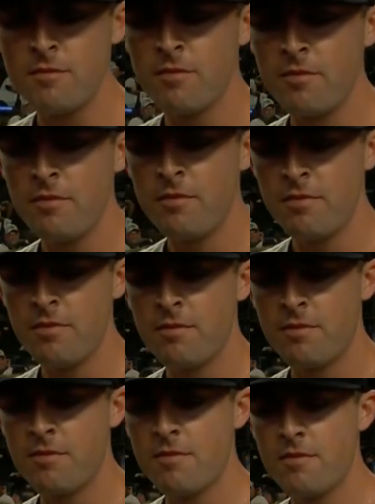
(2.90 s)

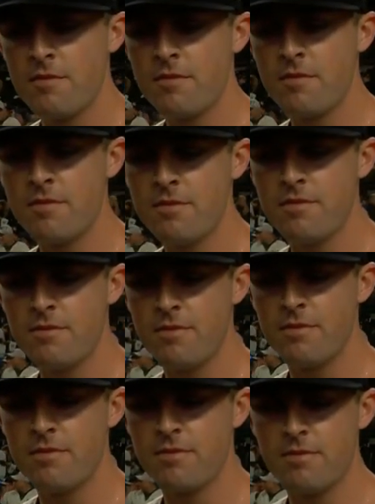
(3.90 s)

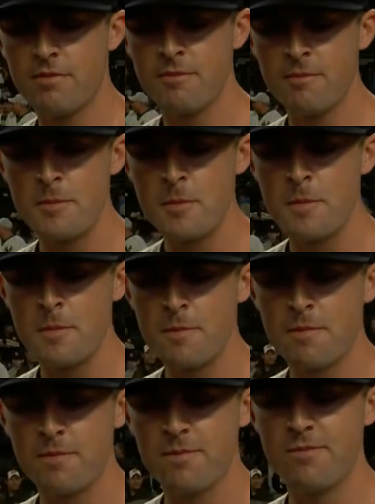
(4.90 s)

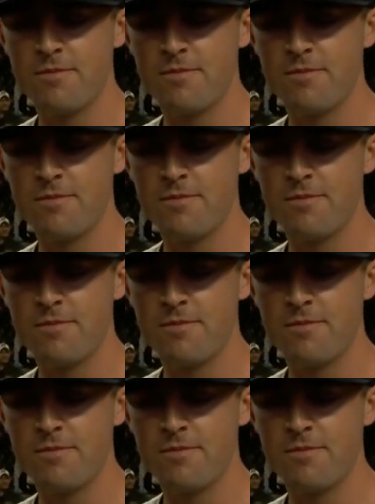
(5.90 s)
This person isn't speaking.